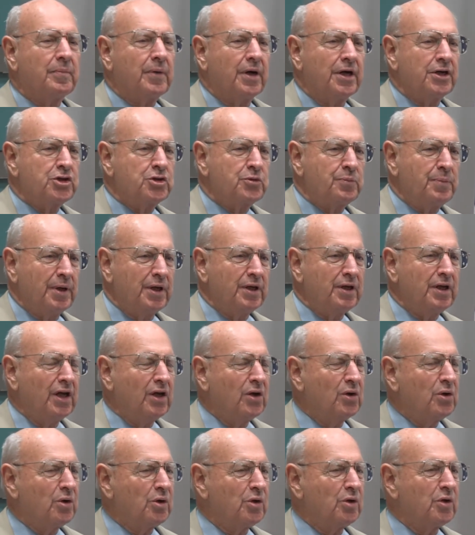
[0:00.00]
by
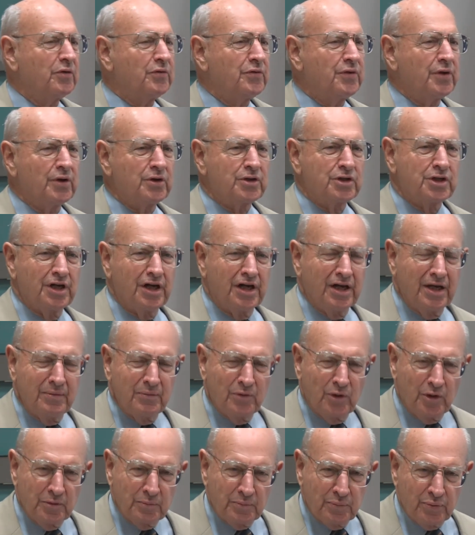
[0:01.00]
spending all of their
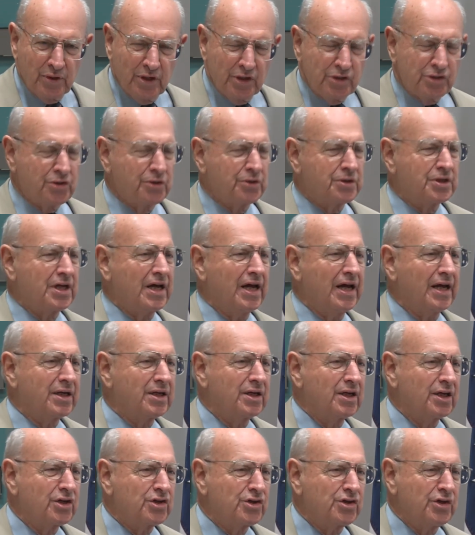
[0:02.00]
time on pressure
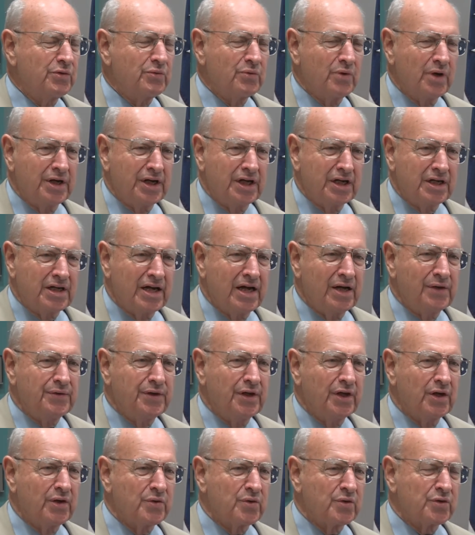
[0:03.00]
tactics and running
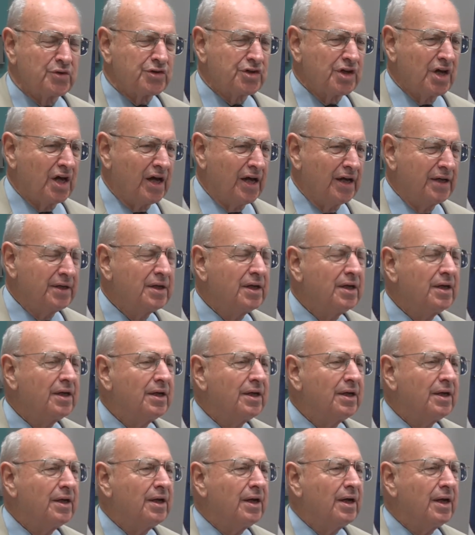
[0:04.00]
down the other side,
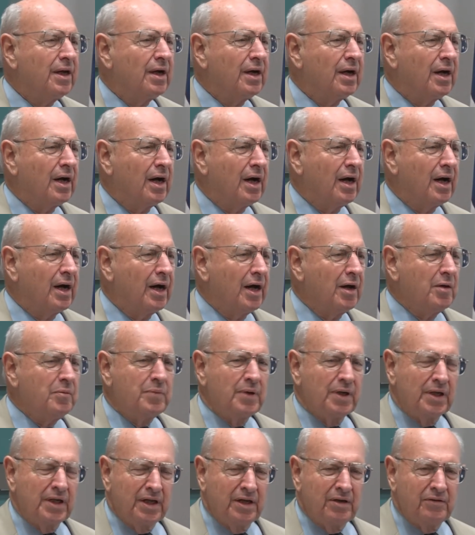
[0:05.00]
I
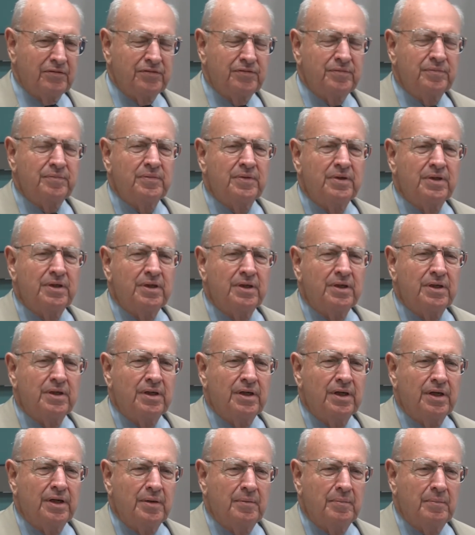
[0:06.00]
believe,
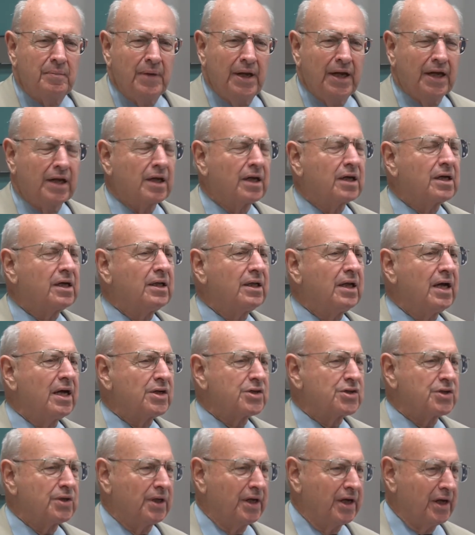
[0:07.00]
make a
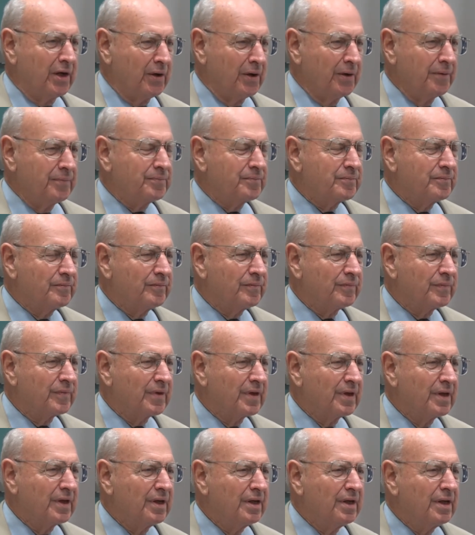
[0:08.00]
colossal error.
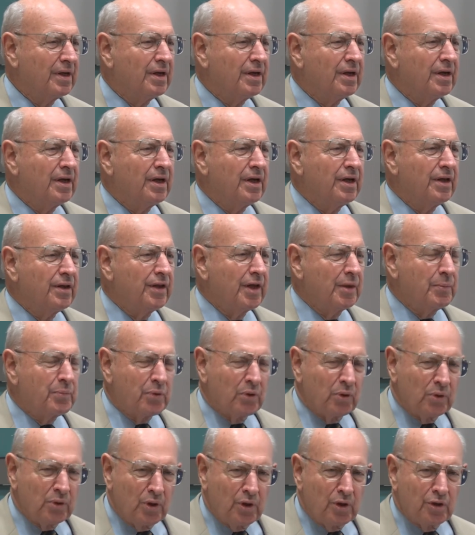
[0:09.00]
They
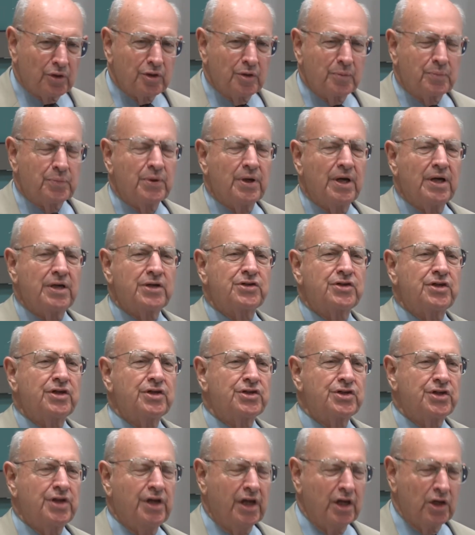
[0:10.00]
prolong the
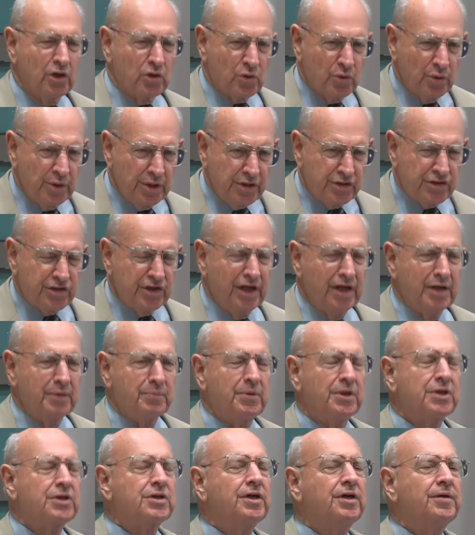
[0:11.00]
process, they increase
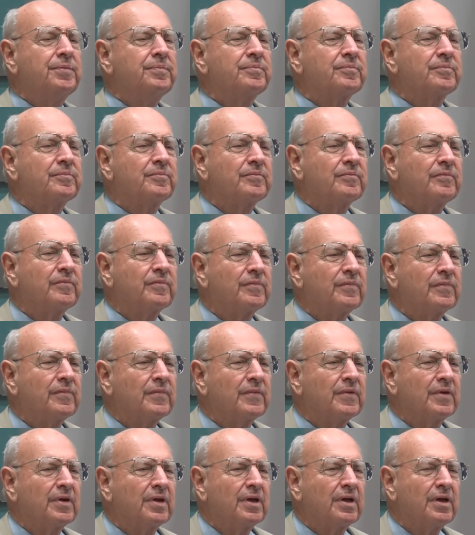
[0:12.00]
enmity.
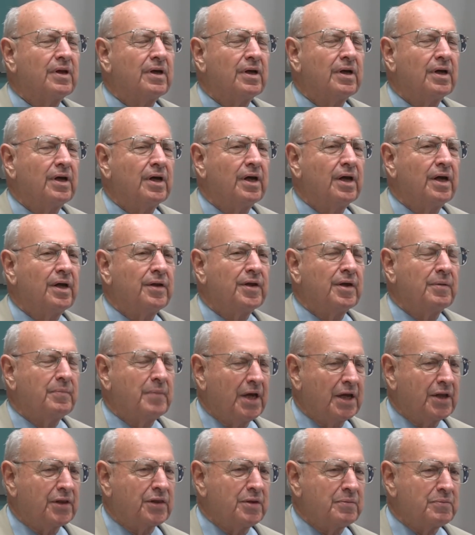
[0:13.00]
They
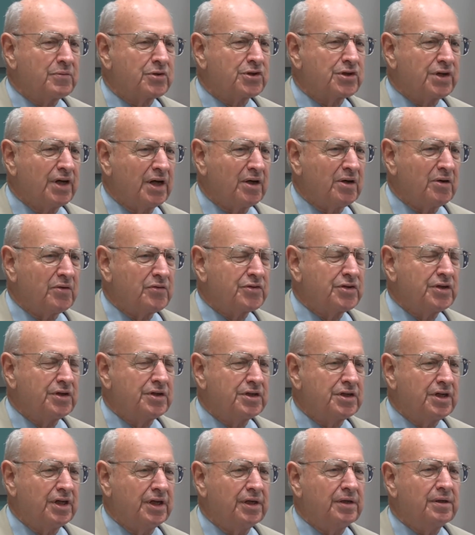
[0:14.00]
make themselves,
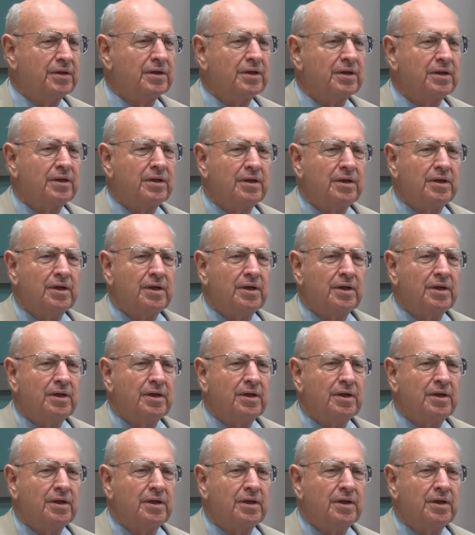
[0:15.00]
indeed,